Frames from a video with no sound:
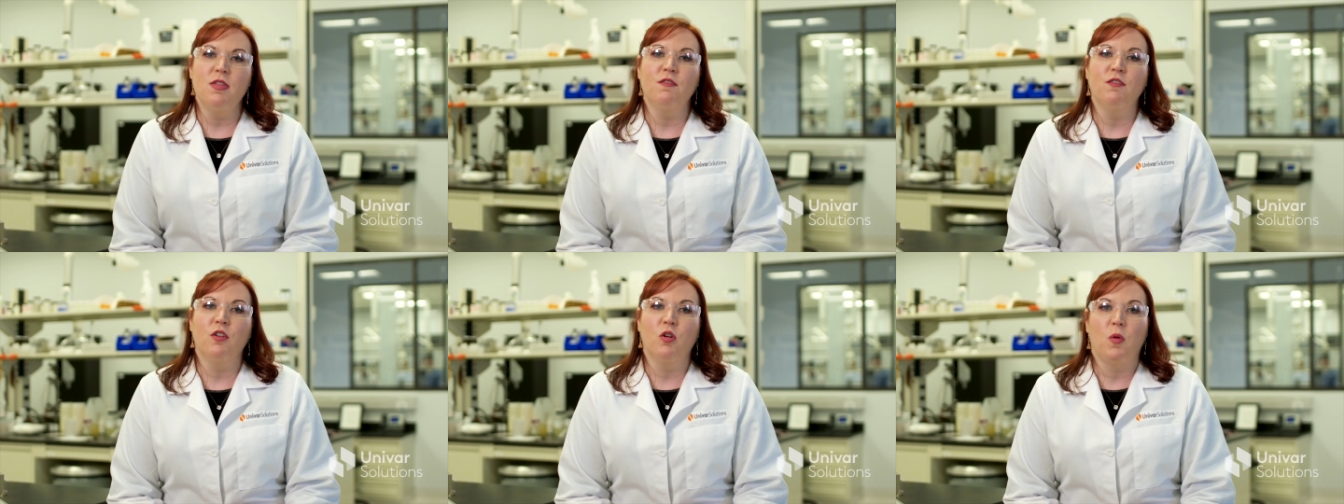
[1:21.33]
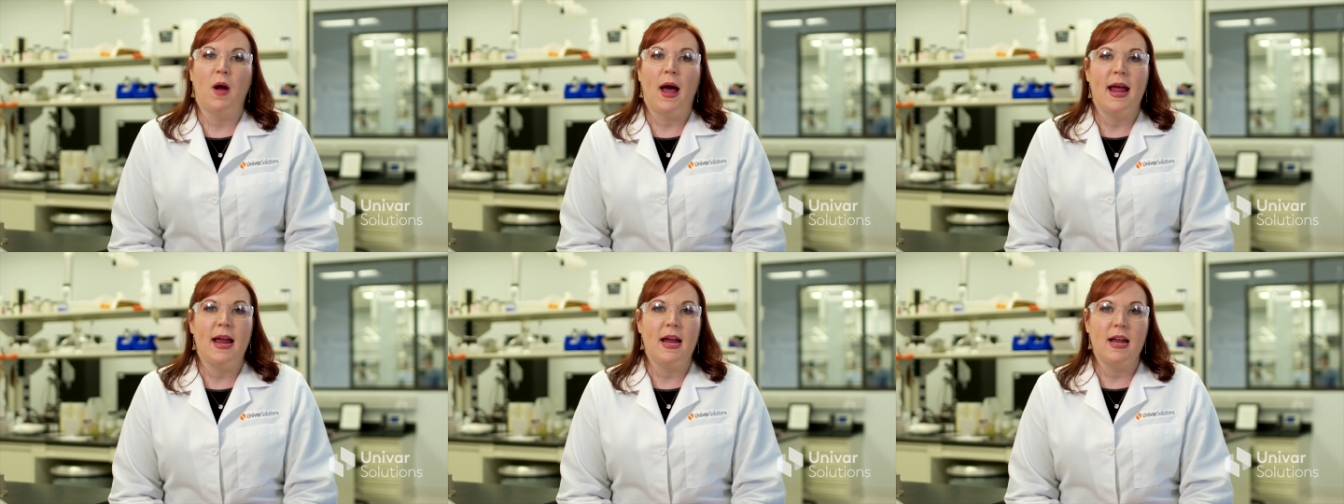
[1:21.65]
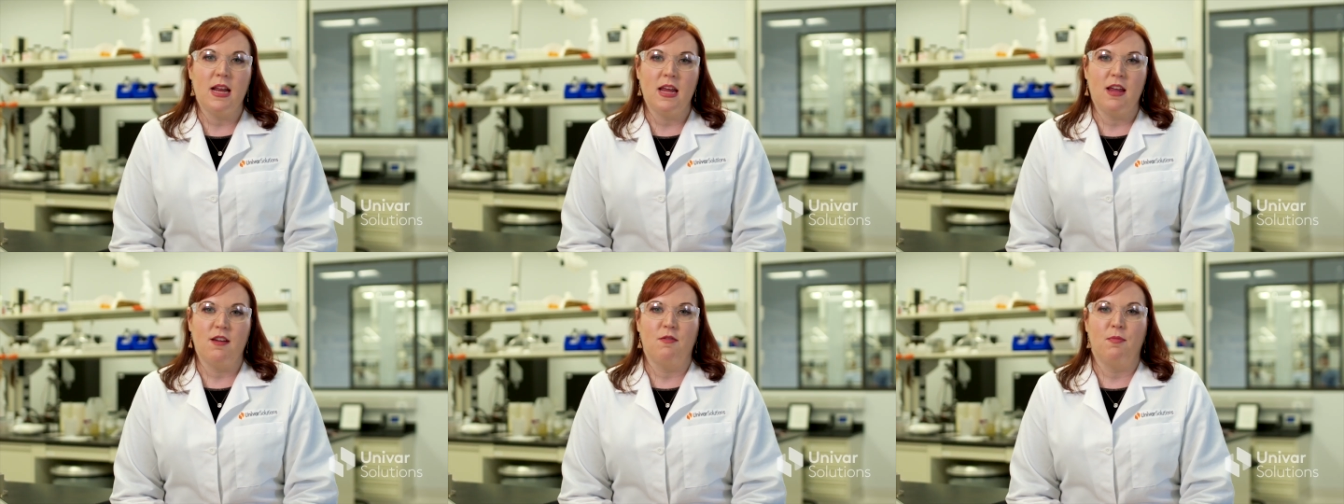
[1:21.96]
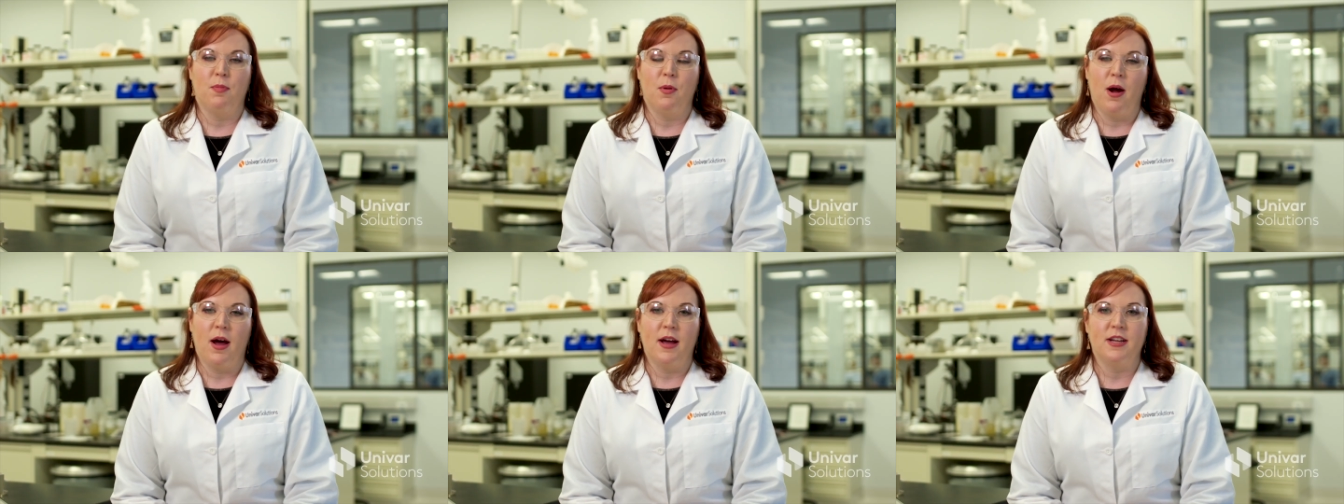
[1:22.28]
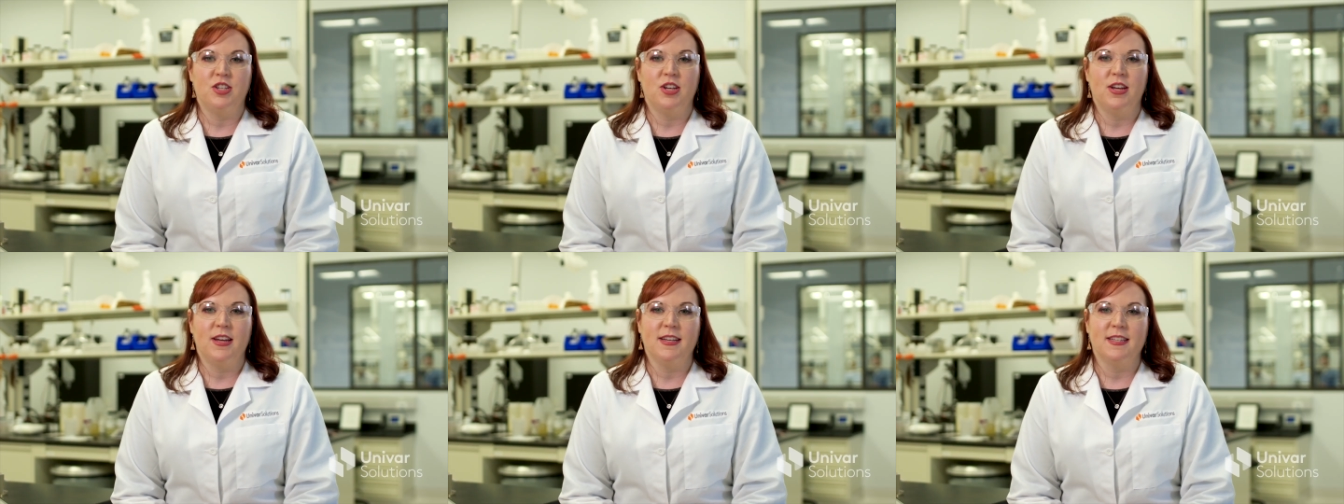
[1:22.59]
The variety of
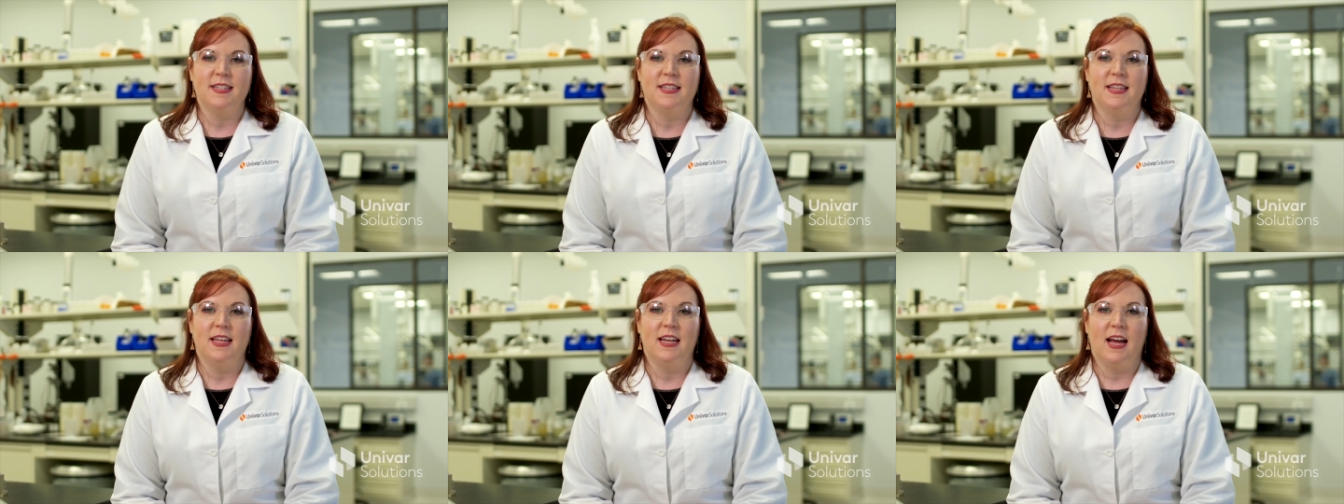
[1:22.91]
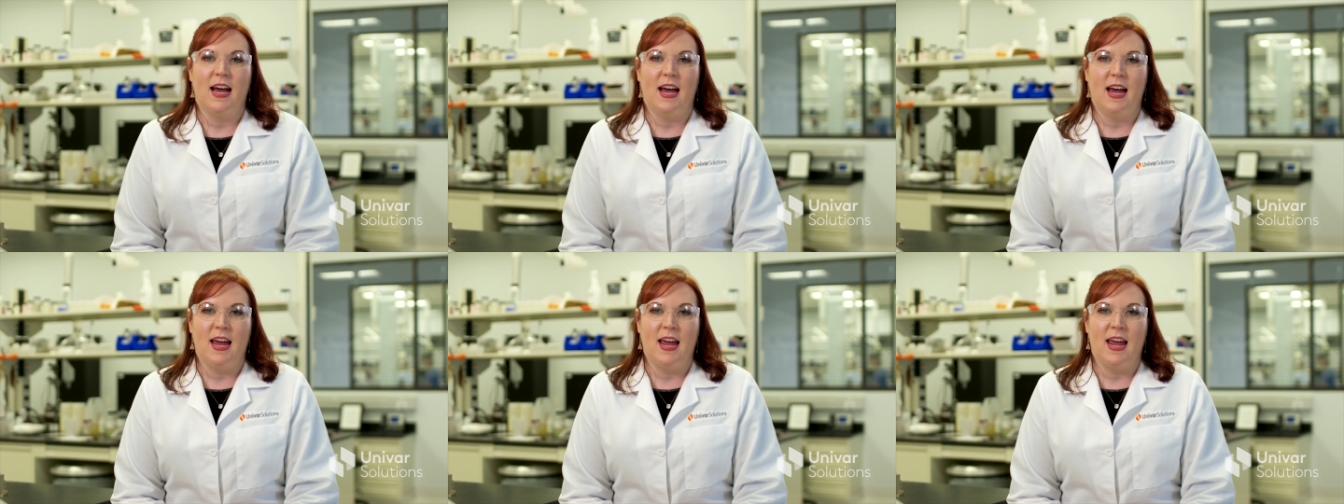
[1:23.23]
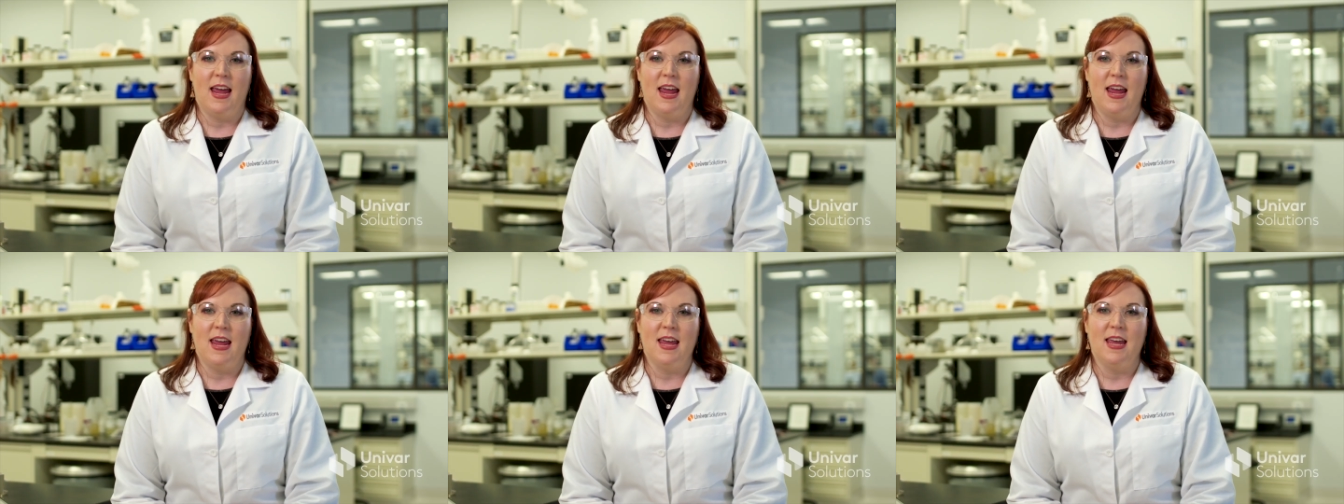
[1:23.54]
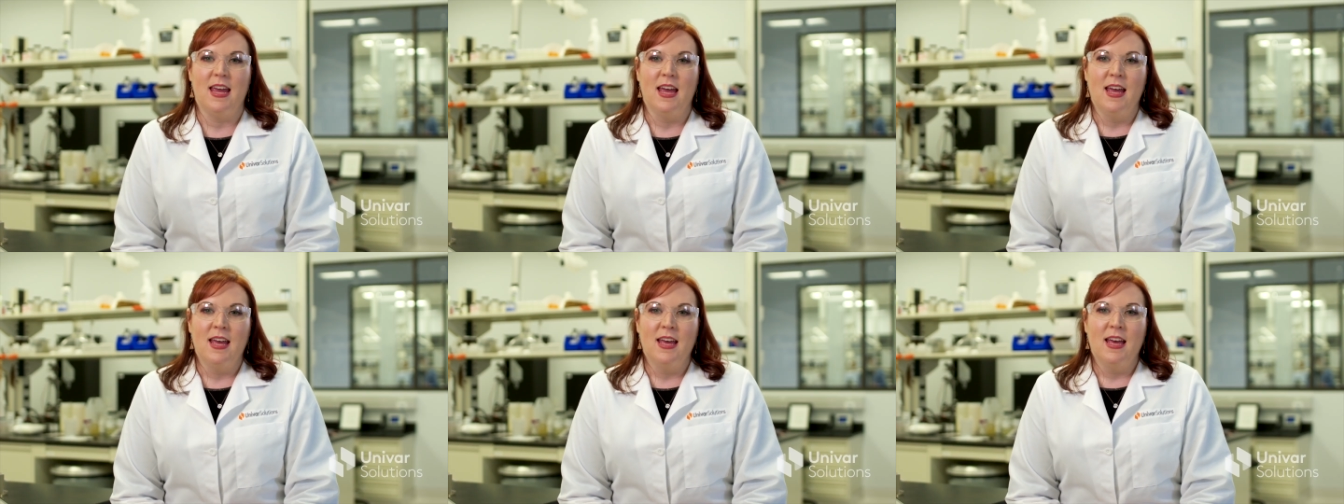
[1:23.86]
projects that I